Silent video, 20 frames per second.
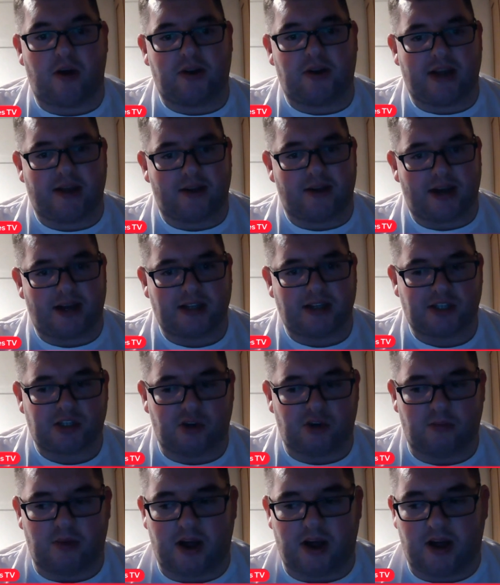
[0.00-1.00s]
down last
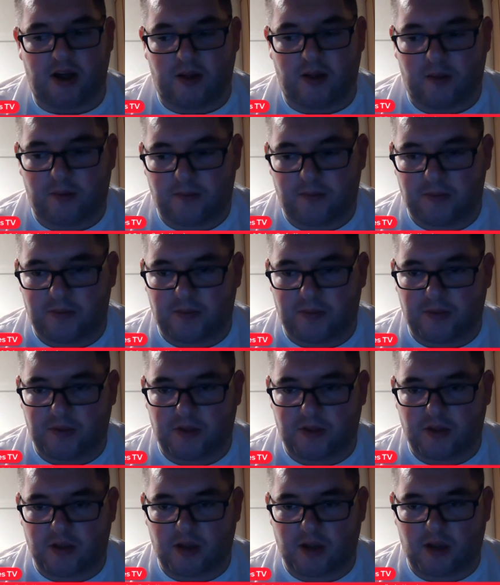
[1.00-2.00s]
summer,
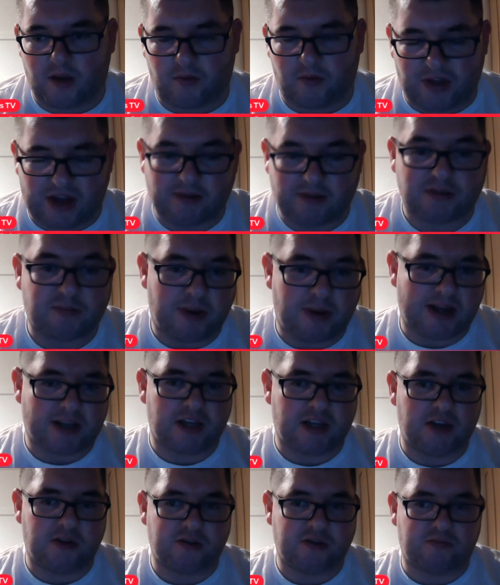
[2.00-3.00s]
that was bad
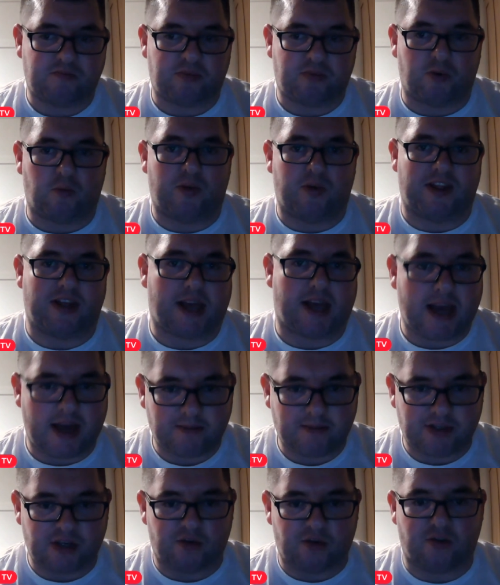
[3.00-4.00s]
news, but with it came
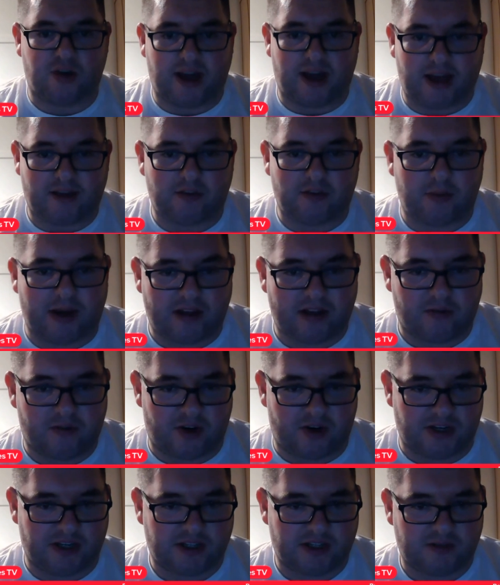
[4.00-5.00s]
two great heavyweight
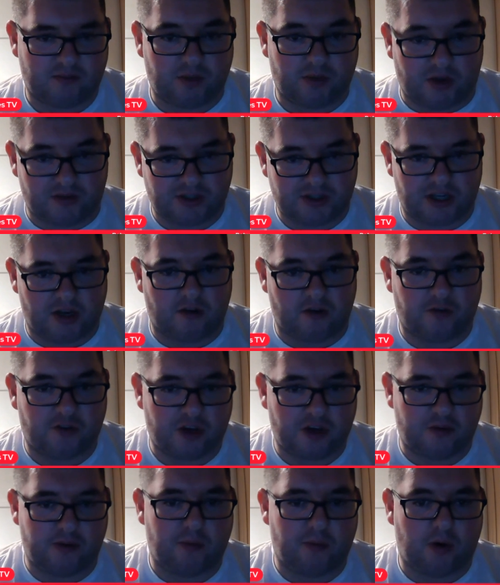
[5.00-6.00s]
fights. We obviously got
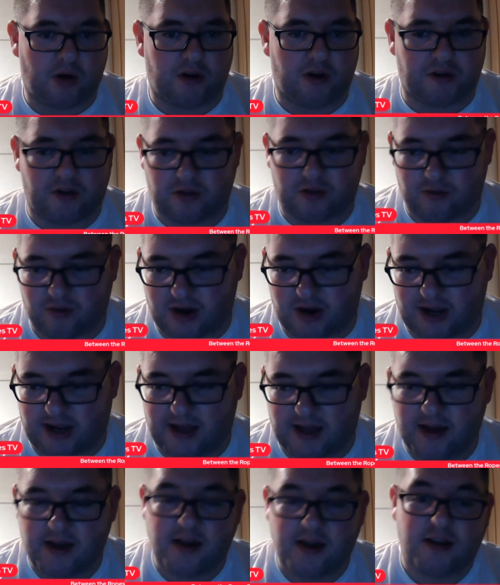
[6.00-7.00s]
Fury Wilder 3
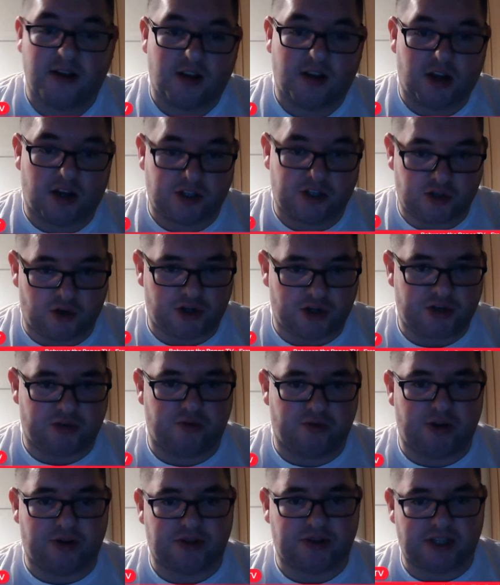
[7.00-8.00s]
and Joshua
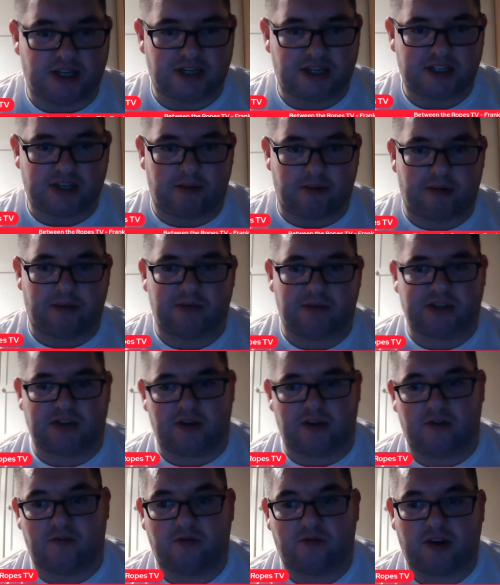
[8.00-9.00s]
Usyk, so it was
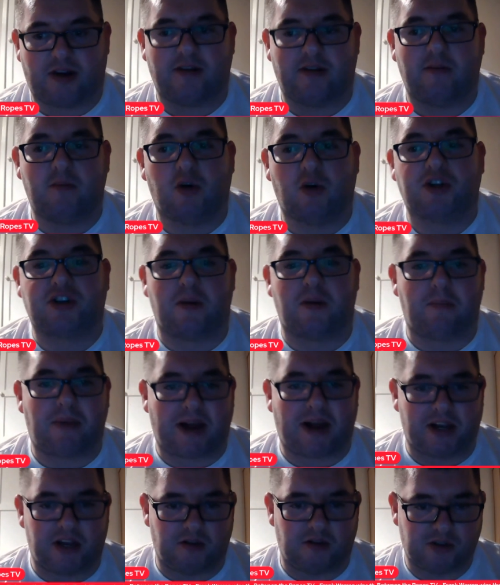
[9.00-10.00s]
very much a
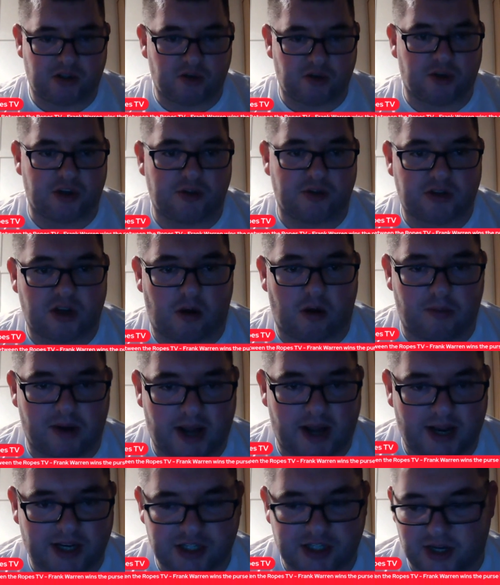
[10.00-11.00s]
bad news, good news
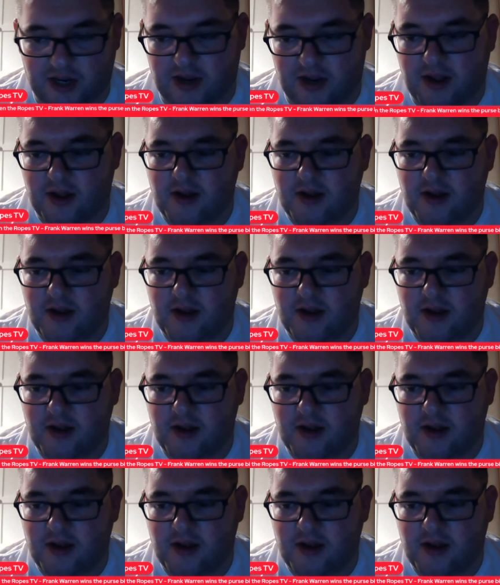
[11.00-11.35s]
combination.